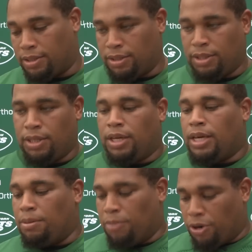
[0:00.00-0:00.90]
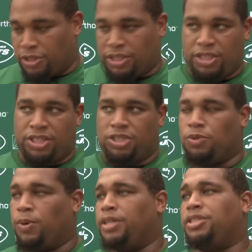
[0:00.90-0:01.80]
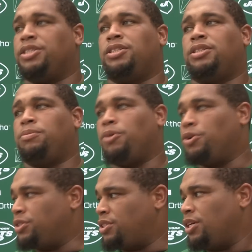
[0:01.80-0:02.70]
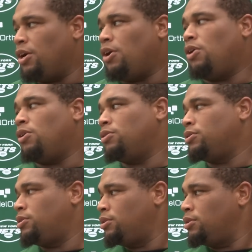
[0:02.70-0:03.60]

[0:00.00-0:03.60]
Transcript: of emergency situations, emergency calls,